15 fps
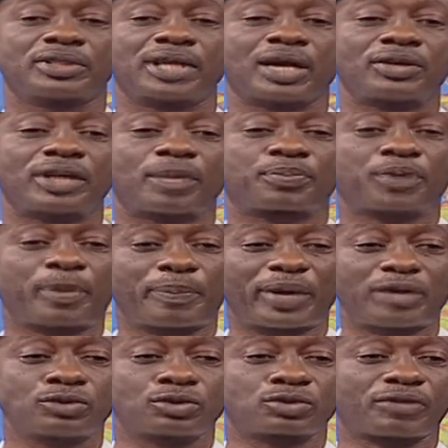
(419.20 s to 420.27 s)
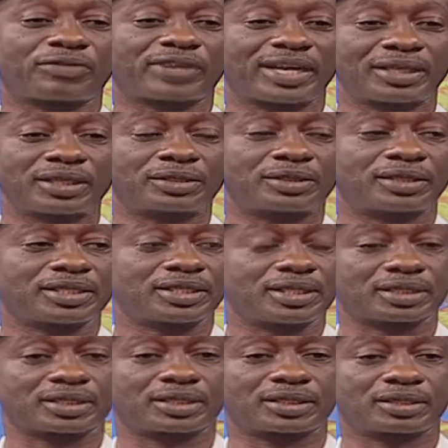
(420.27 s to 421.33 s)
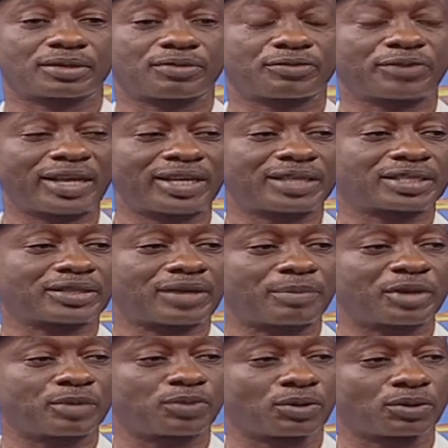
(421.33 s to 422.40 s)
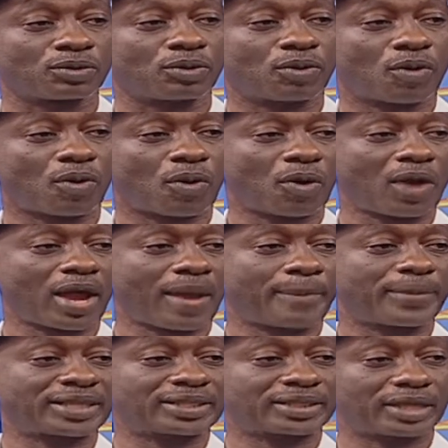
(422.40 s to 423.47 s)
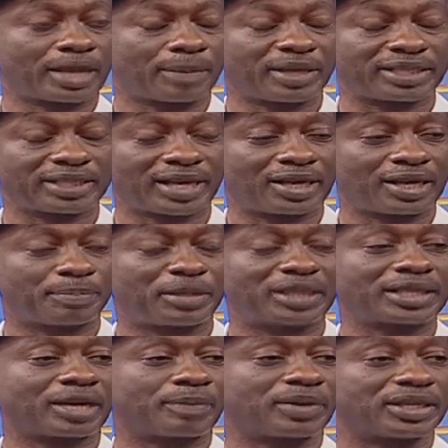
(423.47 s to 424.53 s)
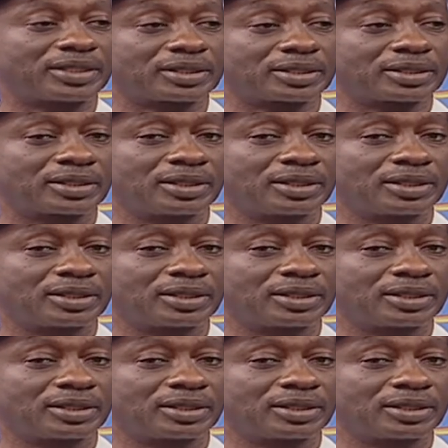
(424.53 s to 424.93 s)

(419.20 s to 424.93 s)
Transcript: Now, the proper use of candle is this. Find a ceramic bowl or a metal plate,